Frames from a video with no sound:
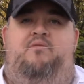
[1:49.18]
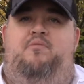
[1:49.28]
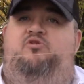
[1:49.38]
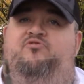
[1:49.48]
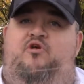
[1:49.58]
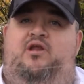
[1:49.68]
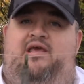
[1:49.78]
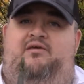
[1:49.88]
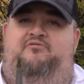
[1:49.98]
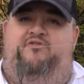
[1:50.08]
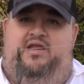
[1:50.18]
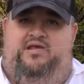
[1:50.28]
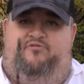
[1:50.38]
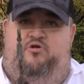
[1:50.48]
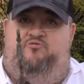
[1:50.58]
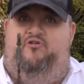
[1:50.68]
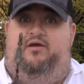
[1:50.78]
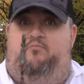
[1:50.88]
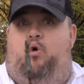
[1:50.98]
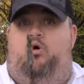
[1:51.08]
freely through the
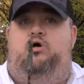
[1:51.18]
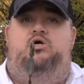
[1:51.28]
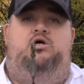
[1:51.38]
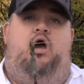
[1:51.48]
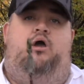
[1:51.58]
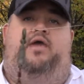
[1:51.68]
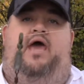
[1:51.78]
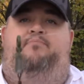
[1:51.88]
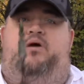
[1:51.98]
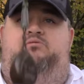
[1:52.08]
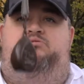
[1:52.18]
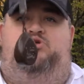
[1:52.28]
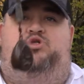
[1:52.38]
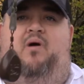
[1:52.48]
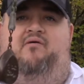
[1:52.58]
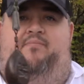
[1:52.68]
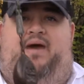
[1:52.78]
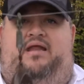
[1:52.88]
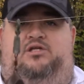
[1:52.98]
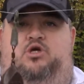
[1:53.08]
ring more. Okay, but not to worry
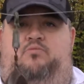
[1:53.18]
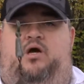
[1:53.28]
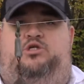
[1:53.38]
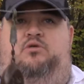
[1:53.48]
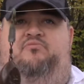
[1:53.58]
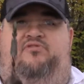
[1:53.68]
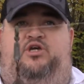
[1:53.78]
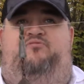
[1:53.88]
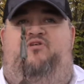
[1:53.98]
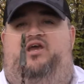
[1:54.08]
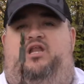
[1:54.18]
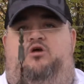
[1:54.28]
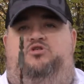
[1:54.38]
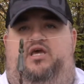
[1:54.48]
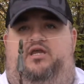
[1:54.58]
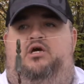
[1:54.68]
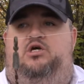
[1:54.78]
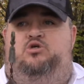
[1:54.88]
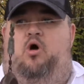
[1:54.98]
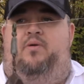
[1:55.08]
about that too much. I'm fishing very close in,
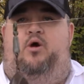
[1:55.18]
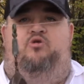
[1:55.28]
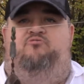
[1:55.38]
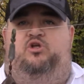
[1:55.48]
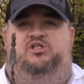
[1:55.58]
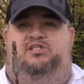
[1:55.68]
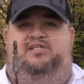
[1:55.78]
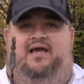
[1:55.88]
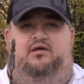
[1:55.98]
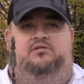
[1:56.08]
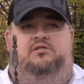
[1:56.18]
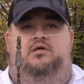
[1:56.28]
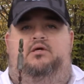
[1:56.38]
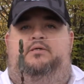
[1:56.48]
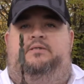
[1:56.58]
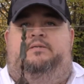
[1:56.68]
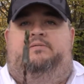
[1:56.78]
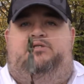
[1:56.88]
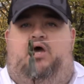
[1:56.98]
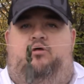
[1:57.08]
so I'll be on the rods in seconds.
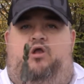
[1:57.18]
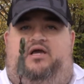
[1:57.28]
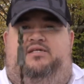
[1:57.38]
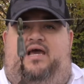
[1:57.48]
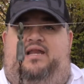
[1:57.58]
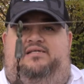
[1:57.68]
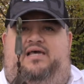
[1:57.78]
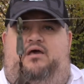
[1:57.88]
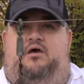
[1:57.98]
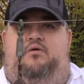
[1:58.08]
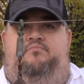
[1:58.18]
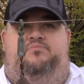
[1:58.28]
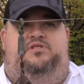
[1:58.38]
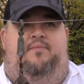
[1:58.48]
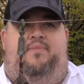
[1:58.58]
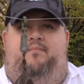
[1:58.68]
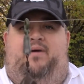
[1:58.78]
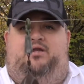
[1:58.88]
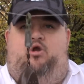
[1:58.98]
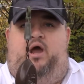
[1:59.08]
So like I say, that's 10-pound
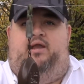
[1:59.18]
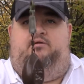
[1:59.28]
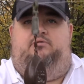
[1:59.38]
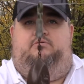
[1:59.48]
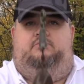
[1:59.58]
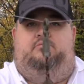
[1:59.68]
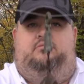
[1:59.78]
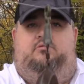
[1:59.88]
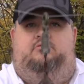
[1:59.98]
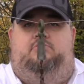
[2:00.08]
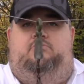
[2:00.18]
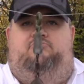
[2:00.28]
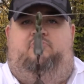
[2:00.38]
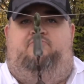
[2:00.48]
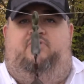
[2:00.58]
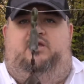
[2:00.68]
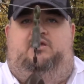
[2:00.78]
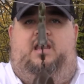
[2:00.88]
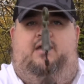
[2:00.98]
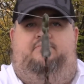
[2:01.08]
mainline, run ring
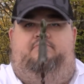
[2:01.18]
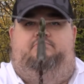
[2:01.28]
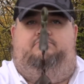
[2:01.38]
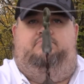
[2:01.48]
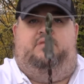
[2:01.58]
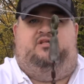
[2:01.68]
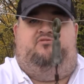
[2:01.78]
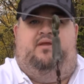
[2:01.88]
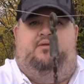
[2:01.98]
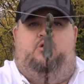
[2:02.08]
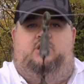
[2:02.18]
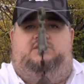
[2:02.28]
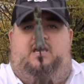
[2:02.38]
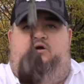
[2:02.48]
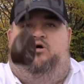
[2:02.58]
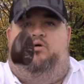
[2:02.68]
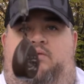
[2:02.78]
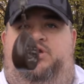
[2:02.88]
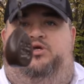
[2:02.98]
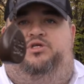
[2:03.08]
clip. That's from Enterprise Tackle.
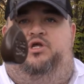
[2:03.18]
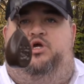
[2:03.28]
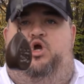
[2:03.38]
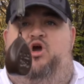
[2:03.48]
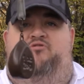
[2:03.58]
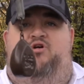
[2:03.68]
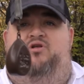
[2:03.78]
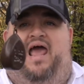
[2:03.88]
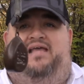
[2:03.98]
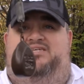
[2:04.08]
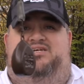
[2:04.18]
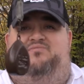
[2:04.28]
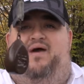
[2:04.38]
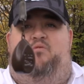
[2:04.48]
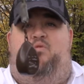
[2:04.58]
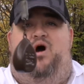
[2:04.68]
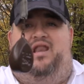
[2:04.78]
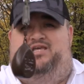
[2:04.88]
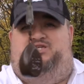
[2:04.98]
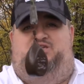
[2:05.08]
using a Guru lead. It doesn't matter what
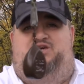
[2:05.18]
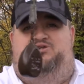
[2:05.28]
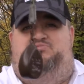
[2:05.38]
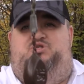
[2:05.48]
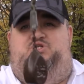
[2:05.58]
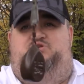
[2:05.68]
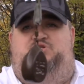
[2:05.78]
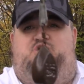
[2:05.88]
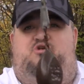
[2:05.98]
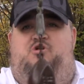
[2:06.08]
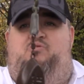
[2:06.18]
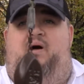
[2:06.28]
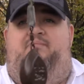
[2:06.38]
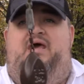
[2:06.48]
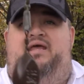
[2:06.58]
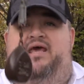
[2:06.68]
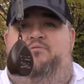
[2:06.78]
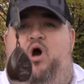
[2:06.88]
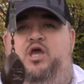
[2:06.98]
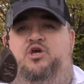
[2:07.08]
lead you use. I'm just using a Guru one. They're
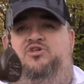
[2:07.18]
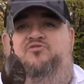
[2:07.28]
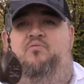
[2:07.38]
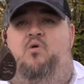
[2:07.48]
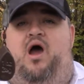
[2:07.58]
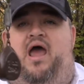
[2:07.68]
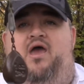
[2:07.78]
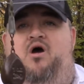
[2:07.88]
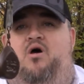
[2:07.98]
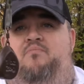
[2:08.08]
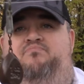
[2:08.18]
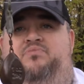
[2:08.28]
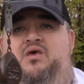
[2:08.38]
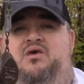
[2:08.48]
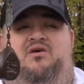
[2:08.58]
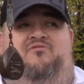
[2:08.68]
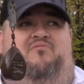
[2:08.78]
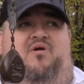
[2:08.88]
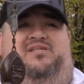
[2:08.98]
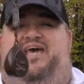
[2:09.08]
what I use for
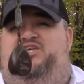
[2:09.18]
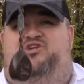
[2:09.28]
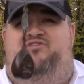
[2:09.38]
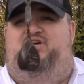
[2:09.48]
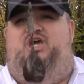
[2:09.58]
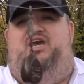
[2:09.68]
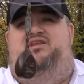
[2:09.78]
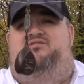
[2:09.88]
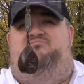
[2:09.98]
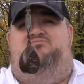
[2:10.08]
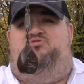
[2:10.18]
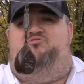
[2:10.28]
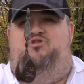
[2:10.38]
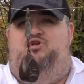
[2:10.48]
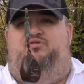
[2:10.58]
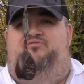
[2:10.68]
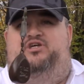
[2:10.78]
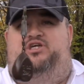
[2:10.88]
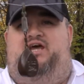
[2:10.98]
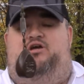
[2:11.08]
my tench fishing and sort of cruising
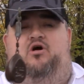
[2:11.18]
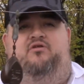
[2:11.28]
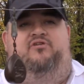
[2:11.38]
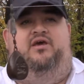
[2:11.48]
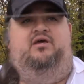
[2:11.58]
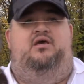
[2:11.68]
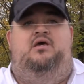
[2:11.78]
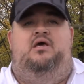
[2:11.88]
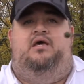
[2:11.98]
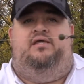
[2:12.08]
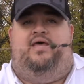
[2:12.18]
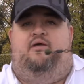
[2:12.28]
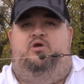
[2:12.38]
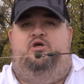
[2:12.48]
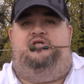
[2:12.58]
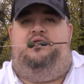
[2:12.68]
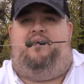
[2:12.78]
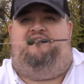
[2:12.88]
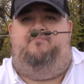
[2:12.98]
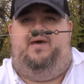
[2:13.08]
fishing, that kind of thing. Then I'm using a
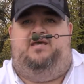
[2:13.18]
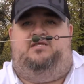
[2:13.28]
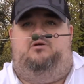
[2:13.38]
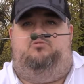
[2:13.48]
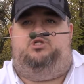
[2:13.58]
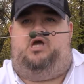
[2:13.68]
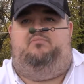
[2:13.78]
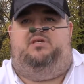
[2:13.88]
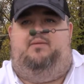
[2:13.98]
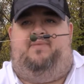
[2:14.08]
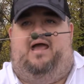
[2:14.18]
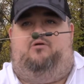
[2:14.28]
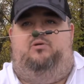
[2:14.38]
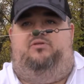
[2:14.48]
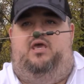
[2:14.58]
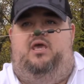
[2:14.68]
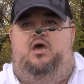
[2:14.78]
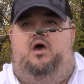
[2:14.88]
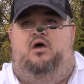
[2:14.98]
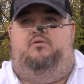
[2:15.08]
buffer bead, which comes in the pack with
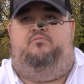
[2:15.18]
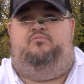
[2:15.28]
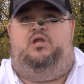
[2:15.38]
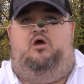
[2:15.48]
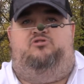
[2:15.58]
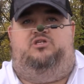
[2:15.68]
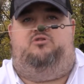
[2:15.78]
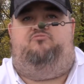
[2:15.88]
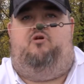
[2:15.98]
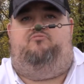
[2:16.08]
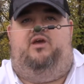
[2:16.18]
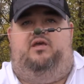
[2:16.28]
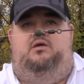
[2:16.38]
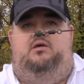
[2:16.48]
the low resistant run ring.